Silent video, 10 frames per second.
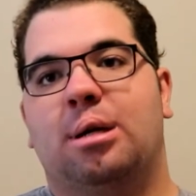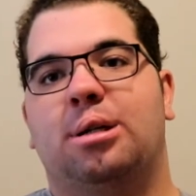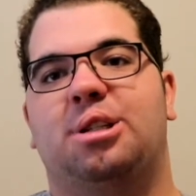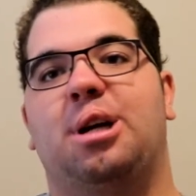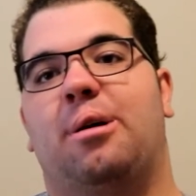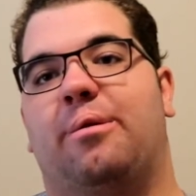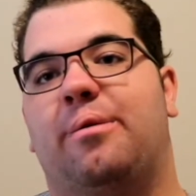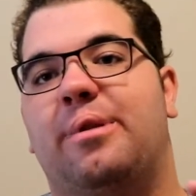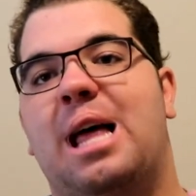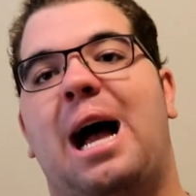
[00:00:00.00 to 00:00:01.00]
So,
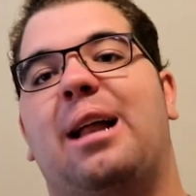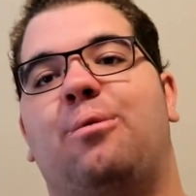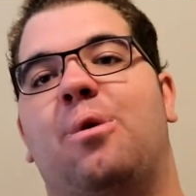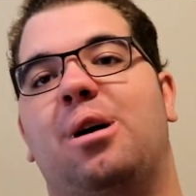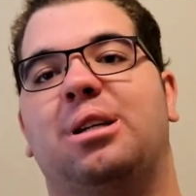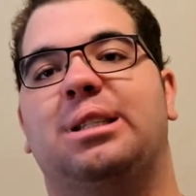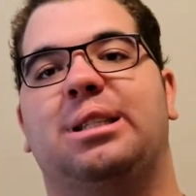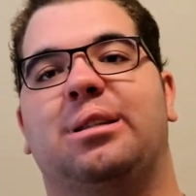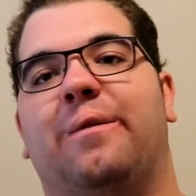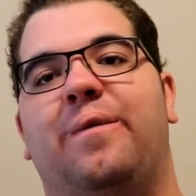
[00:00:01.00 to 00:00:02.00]
that
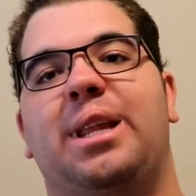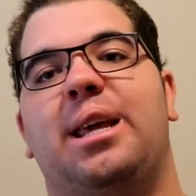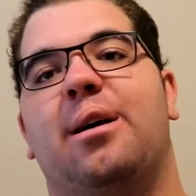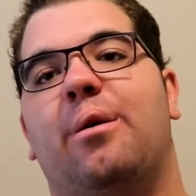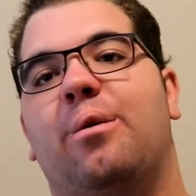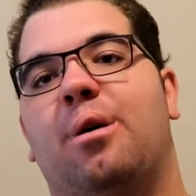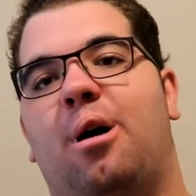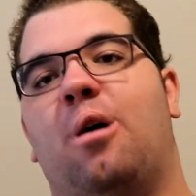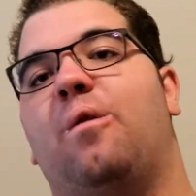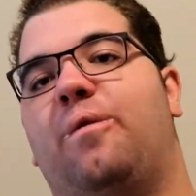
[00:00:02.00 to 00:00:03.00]
was the video.
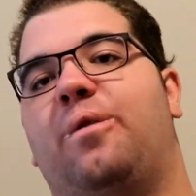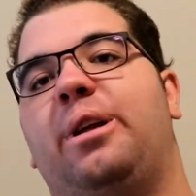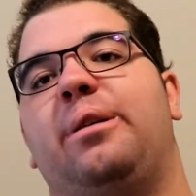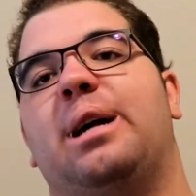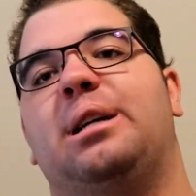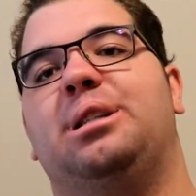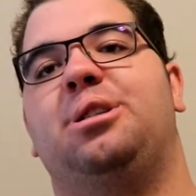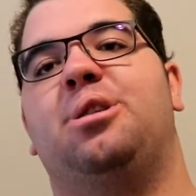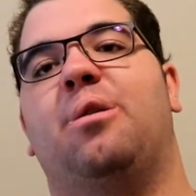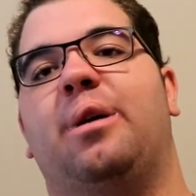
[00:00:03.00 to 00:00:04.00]
Hopefully you guys
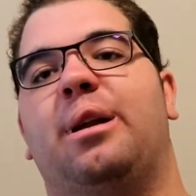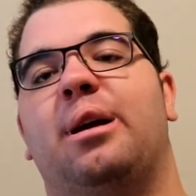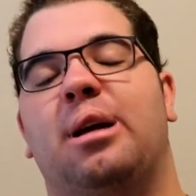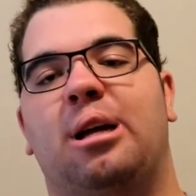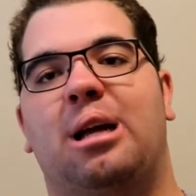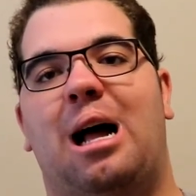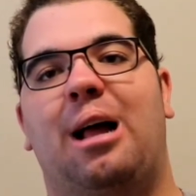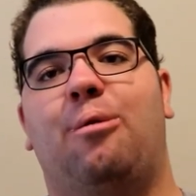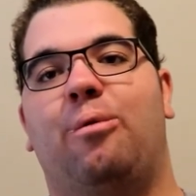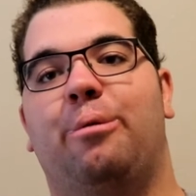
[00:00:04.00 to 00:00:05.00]
enjoyed.
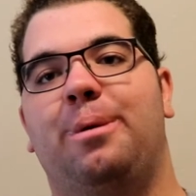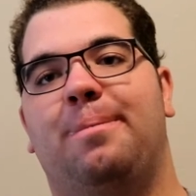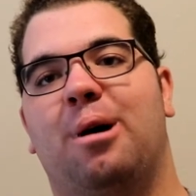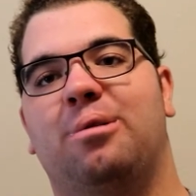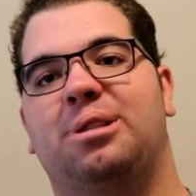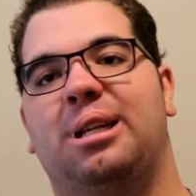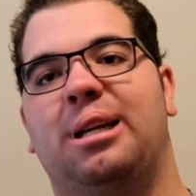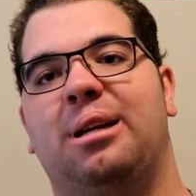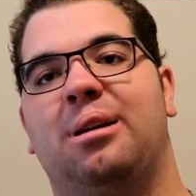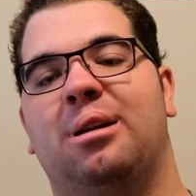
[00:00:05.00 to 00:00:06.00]
I will be
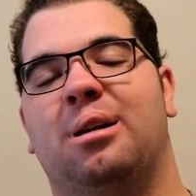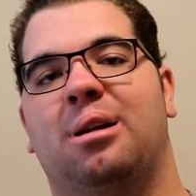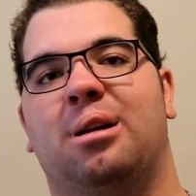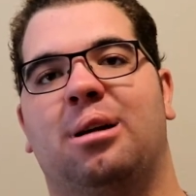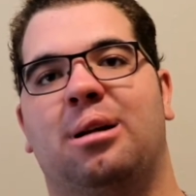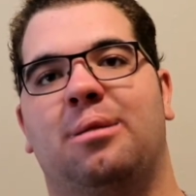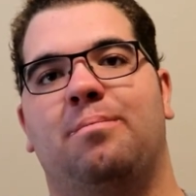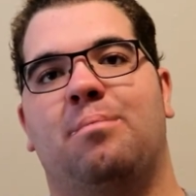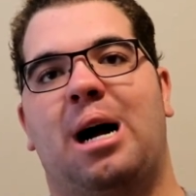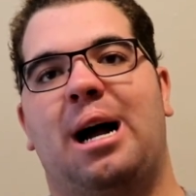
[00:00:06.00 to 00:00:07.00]
posting
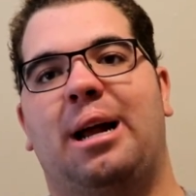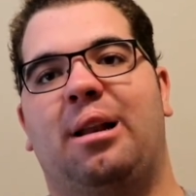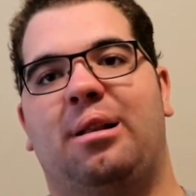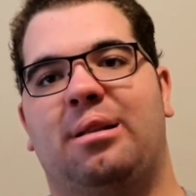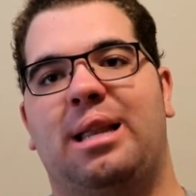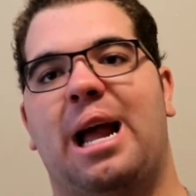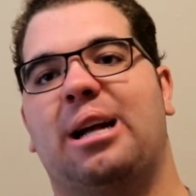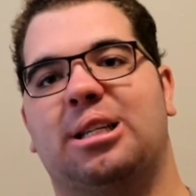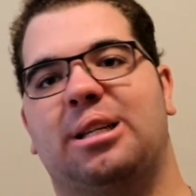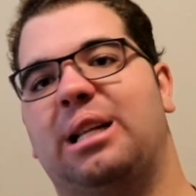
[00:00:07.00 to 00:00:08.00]
my
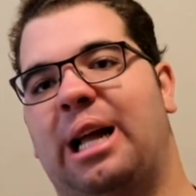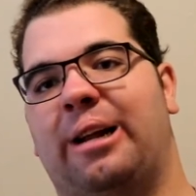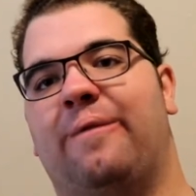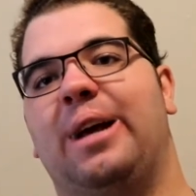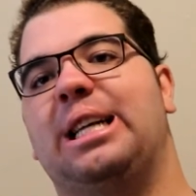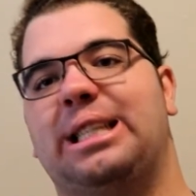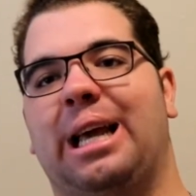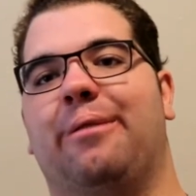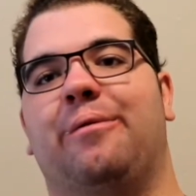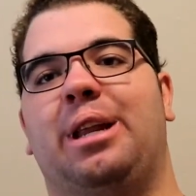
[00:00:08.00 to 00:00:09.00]
next face
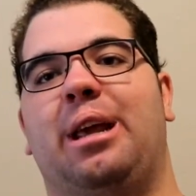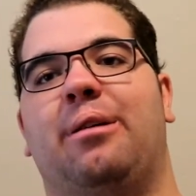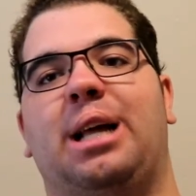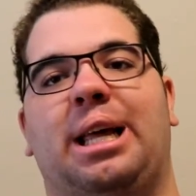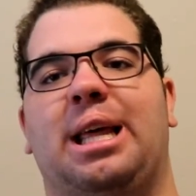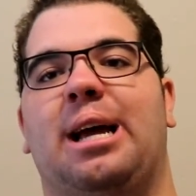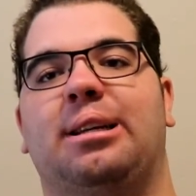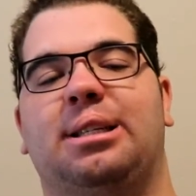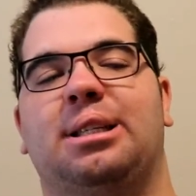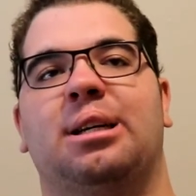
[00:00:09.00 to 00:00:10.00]
cam video like
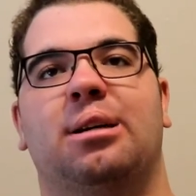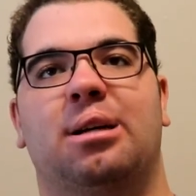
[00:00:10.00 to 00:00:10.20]
this.